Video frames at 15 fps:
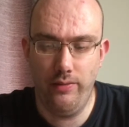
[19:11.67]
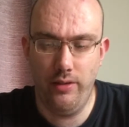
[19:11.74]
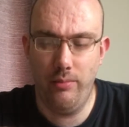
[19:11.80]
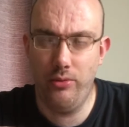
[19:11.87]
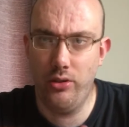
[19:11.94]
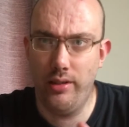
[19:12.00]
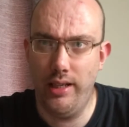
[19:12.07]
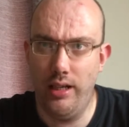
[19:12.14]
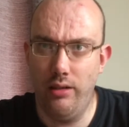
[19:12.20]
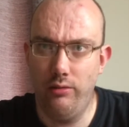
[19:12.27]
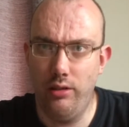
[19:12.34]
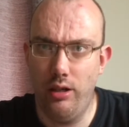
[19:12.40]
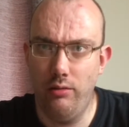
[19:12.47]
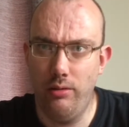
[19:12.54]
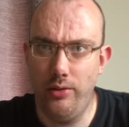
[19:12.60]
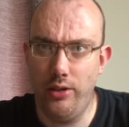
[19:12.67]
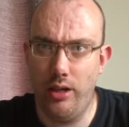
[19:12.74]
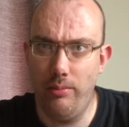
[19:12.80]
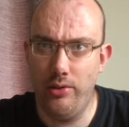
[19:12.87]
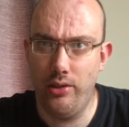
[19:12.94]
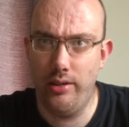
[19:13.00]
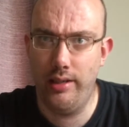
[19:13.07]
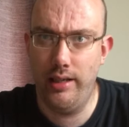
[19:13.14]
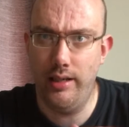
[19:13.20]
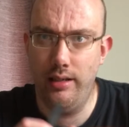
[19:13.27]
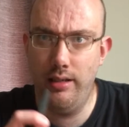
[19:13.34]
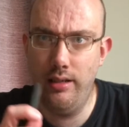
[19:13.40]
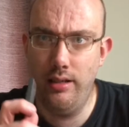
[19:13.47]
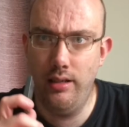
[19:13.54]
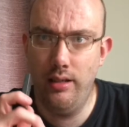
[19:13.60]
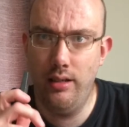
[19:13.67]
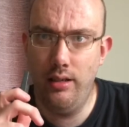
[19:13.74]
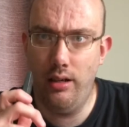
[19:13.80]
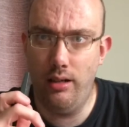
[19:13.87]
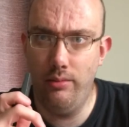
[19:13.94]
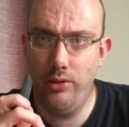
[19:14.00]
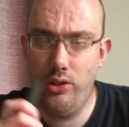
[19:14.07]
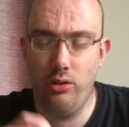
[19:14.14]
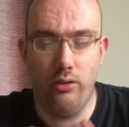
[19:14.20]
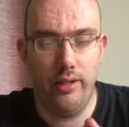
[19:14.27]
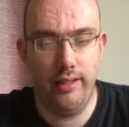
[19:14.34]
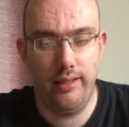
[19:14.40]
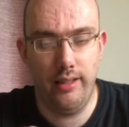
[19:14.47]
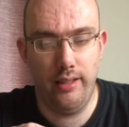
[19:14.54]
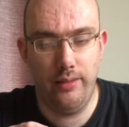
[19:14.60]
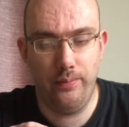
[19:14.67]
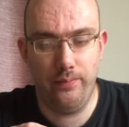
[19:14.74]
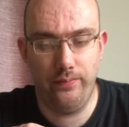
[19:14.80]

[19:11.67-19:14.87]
I'm sure they have home run derbies on there. I'm sure they did.